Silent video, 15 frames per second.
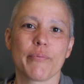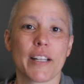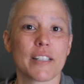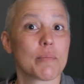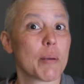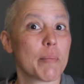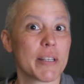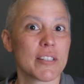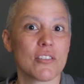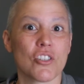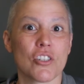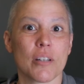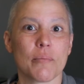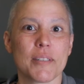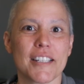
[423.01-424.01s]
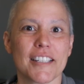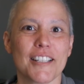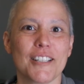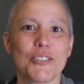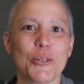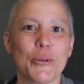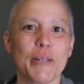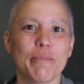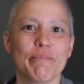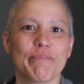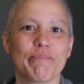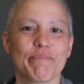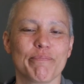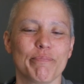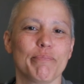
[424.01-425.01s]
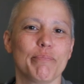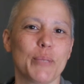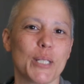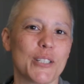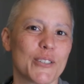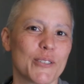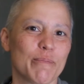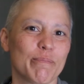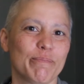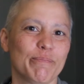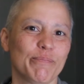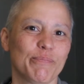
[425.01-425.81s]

that's my message and I'm sticking to it. Peace.